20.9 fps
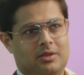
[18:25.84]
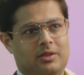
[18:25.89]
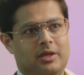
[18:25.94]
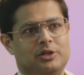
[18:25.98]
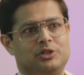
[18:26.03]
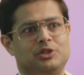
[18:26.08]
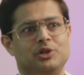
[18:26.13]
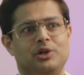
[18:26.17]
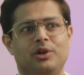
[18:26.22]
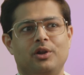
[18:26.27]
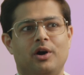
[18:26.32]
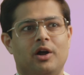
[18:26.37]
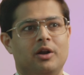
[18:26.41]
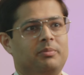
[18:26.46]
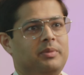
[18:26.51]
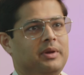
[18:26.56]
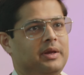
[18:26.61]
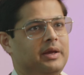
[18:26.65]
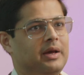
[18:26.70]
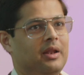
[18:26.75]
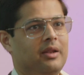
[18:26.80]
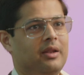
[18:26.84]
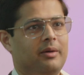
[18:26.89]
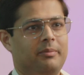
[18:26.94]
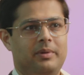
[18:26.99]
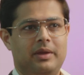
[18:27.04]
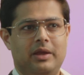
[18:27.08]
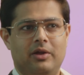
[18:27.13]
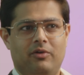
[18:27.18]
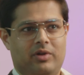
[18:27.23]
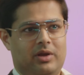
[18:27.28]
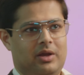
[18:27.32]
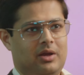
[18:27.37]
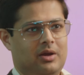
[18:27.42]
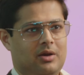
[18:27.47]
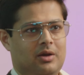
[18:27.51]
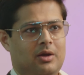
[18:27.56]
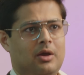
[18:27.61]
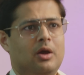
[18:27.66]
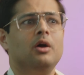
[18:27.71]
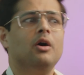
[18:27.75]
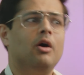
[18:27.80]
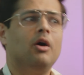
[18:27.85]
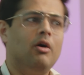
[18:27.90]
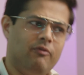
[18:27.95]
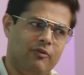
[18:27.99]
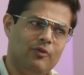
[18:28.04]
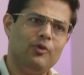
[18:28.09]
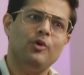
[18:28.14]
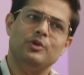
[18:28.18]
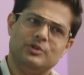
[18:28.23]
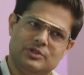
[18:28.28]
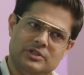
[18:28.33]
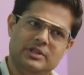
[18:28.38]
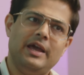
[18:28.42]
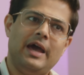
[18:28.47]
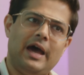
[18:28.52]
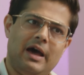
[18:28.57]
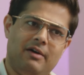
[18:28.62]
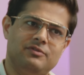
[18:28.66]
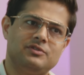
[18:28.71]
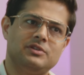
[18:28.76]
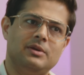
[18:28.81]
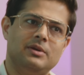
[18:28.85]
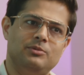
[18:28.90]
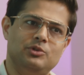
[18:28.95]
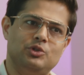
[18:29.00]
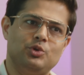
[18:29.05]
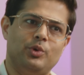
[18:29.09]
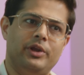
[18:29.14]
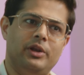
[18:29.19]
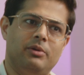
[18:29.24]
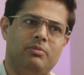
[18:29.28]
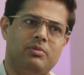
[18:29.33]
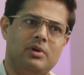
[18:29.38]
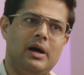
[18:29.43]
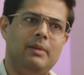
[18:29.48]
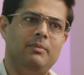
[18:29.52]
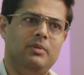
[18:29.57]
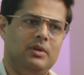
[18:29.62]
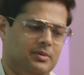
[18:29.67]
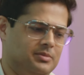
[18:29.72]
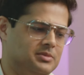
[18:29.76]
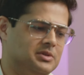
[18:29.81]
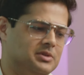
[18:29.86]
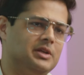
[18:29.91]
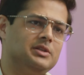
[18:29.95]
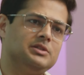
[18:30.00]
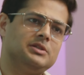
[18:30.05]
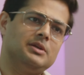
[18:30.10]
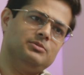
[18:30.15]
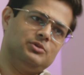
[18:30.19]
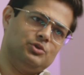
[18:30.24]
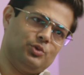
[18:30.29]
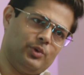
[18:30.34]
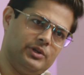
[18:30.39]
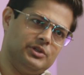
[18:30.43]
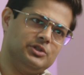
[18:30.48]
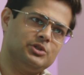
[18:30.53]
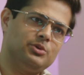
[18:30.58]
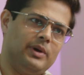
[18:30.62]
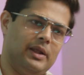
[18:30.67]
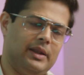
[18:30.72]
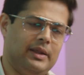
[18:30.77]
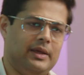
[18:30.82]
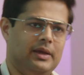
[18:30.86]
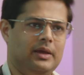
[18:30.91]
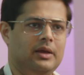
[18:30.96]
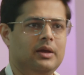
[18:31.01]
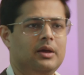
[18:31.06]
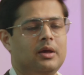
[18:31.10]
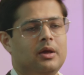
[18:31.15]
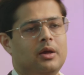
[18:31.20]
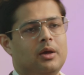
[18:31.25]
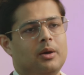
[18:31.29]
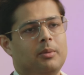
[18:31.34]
They should not be ill appearing. Of course, they have some joint problems and some joint swelling,